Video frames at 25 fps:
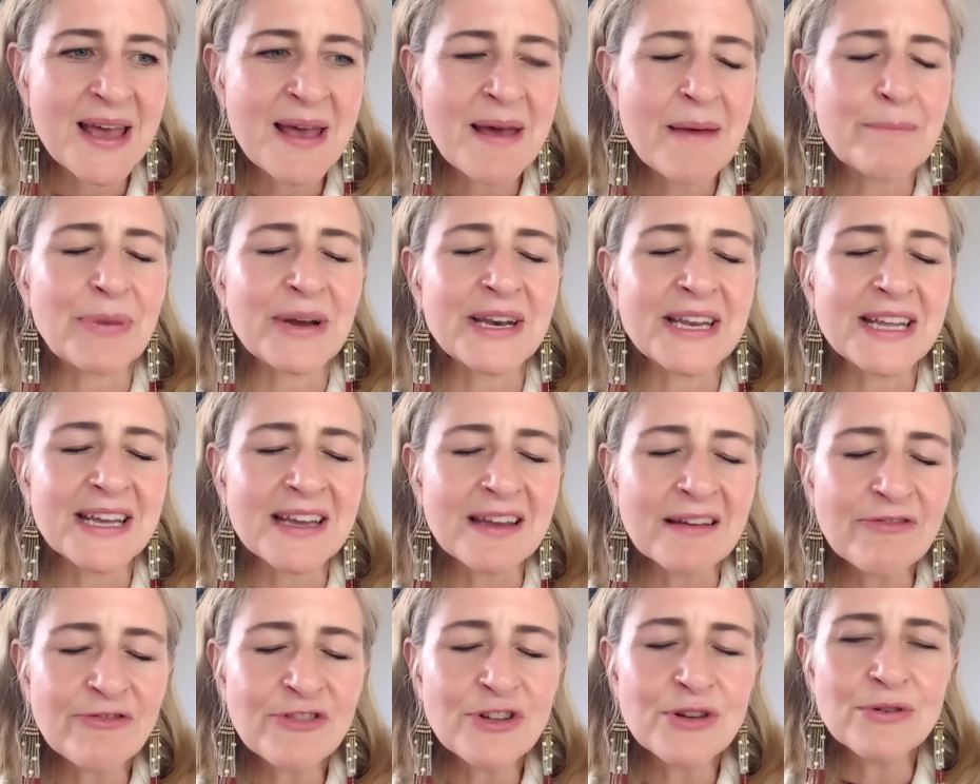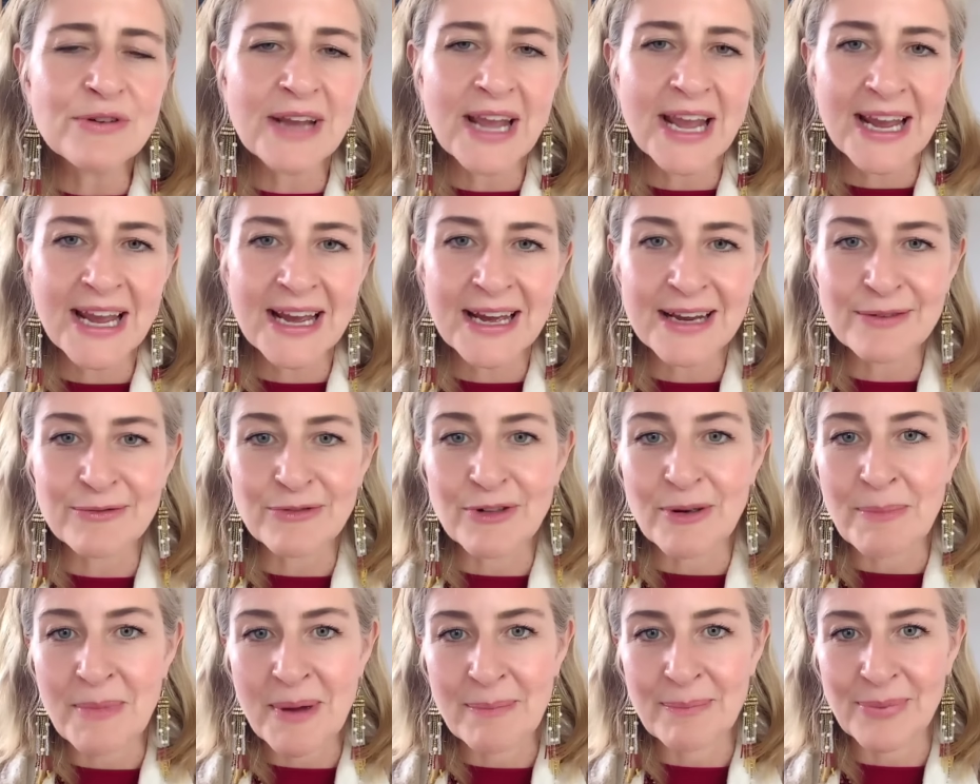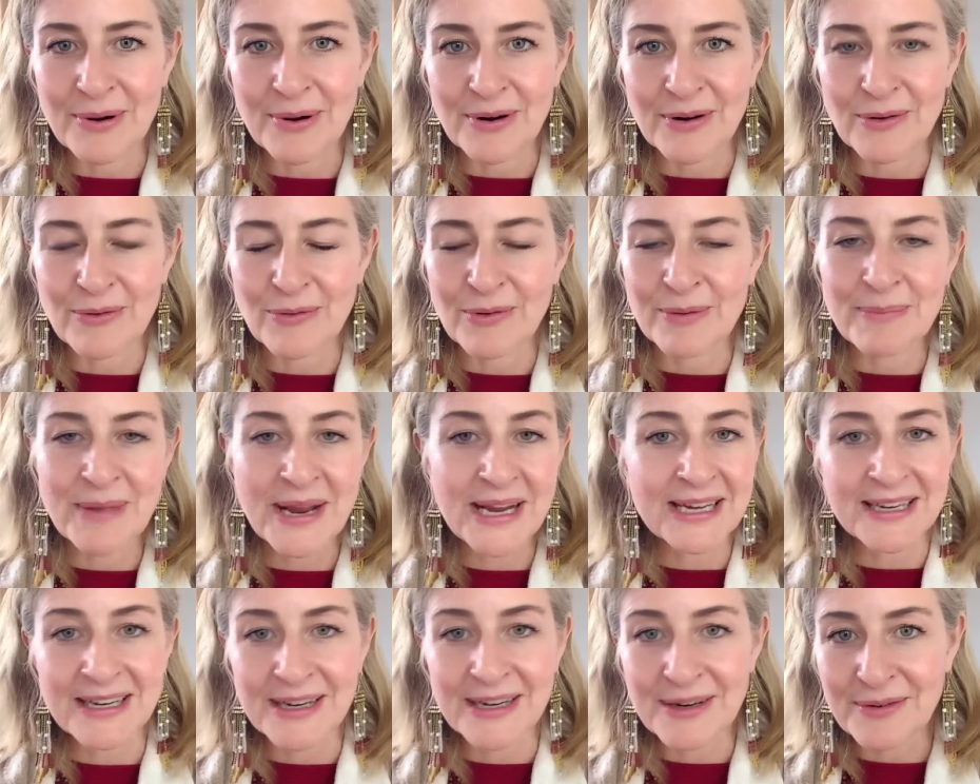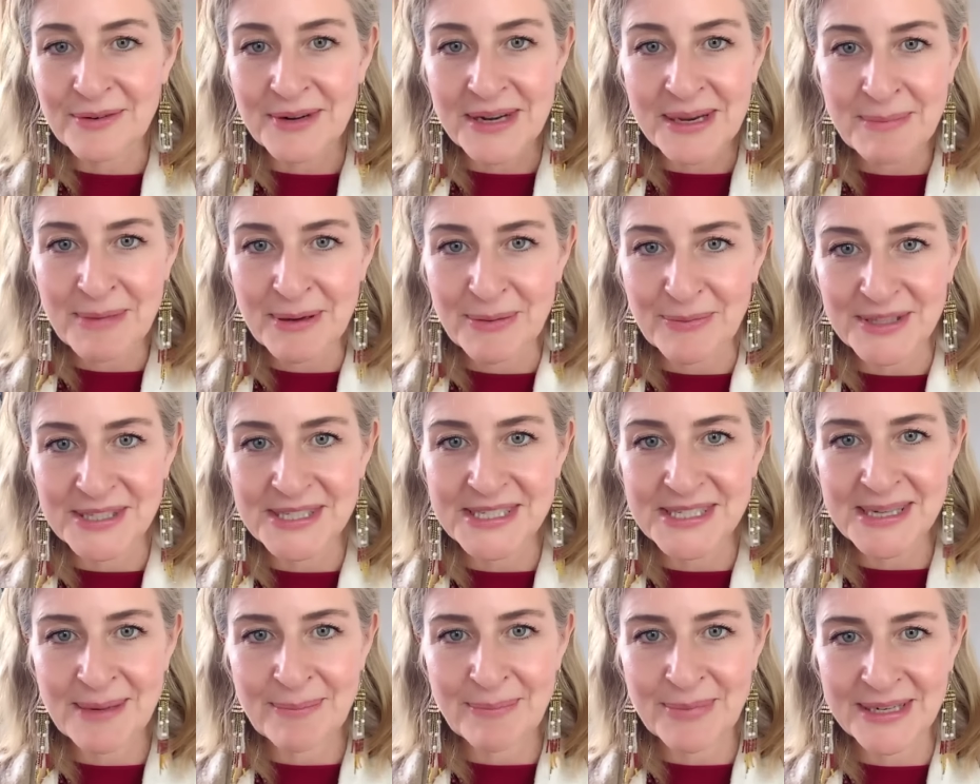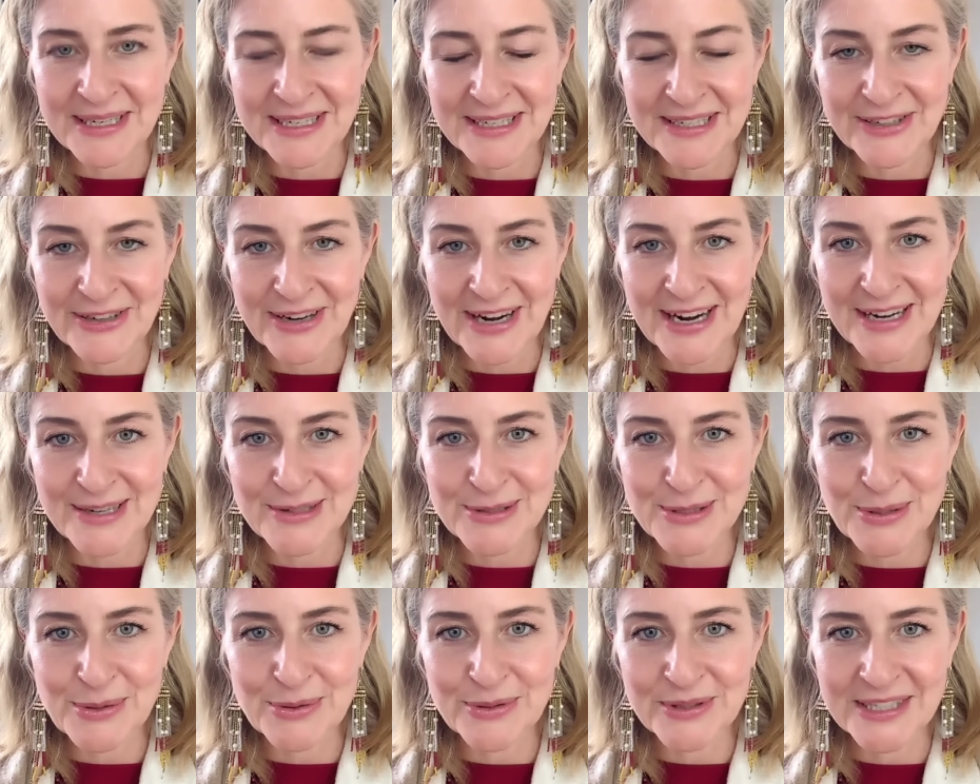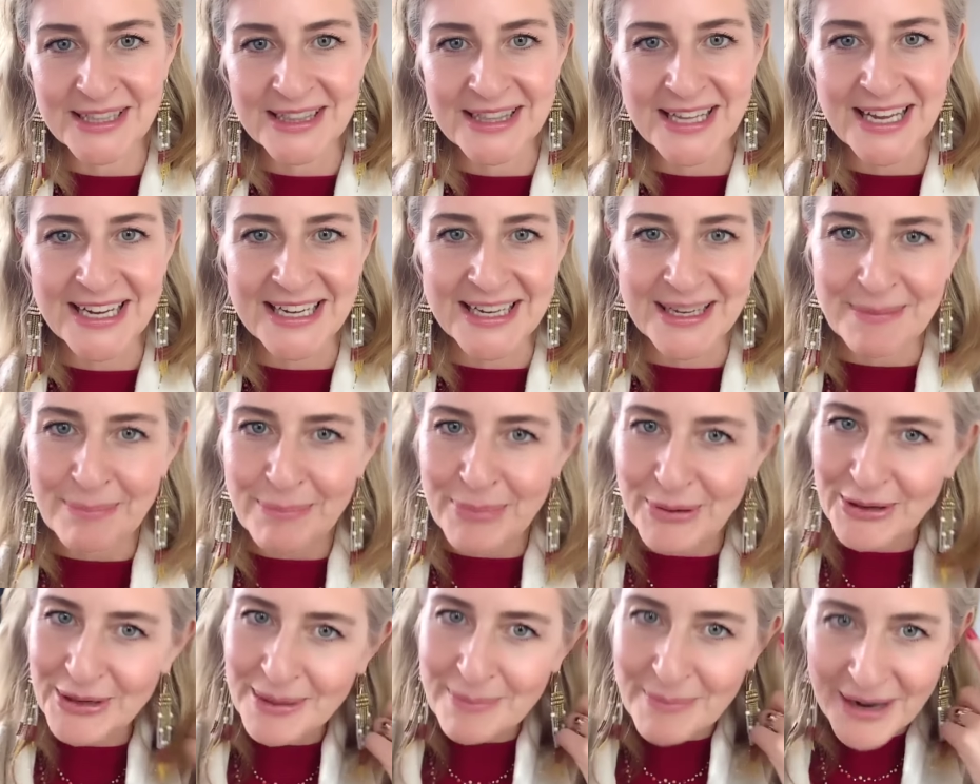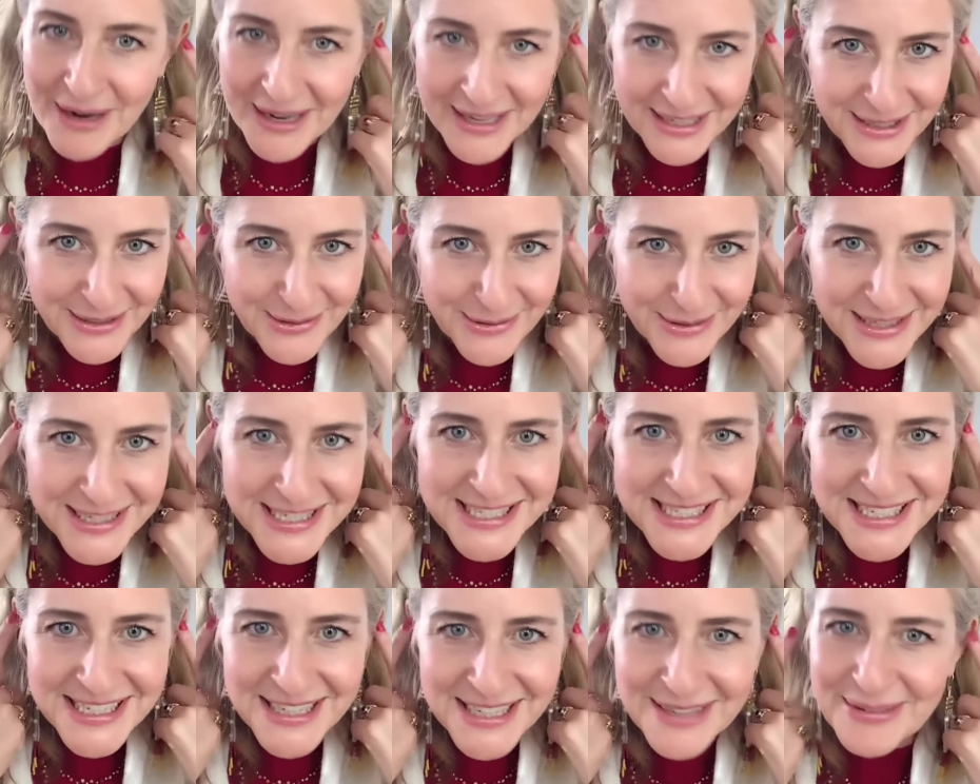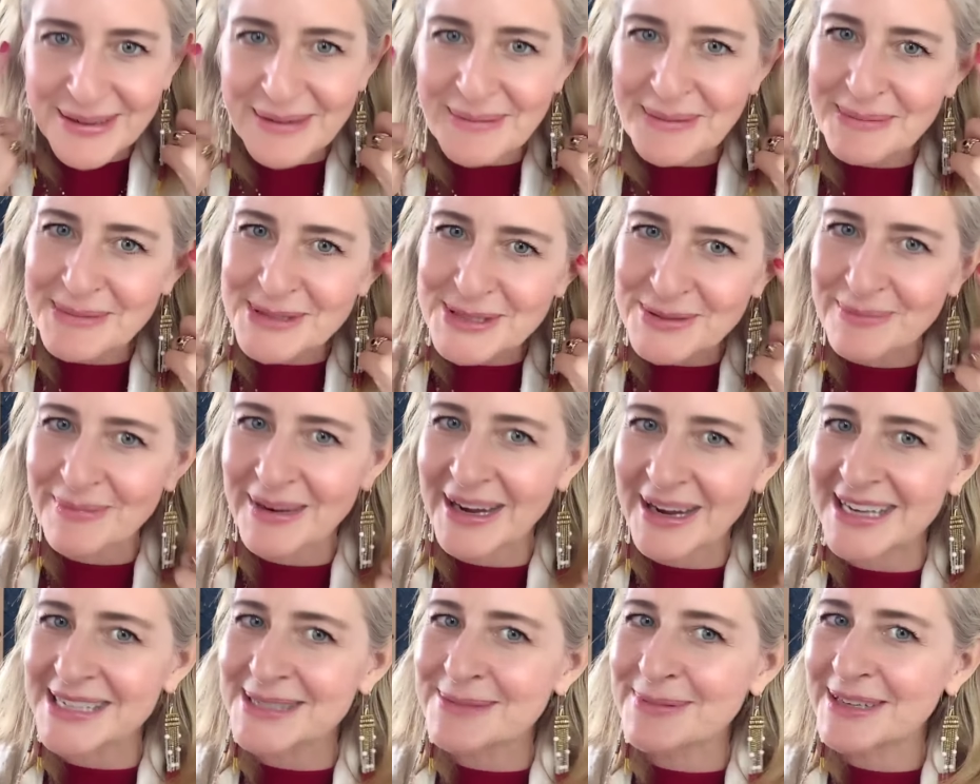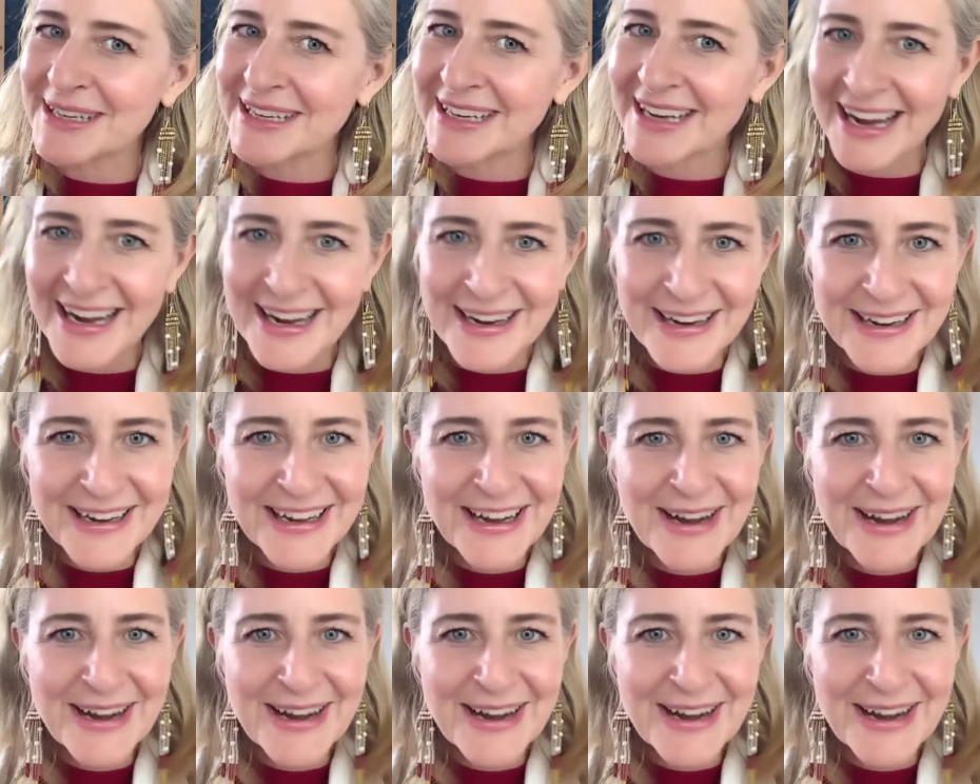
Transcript: But if you can remember or make an agreement with somebody in your household that they can bergamot you, this is the agreement between my husband and I.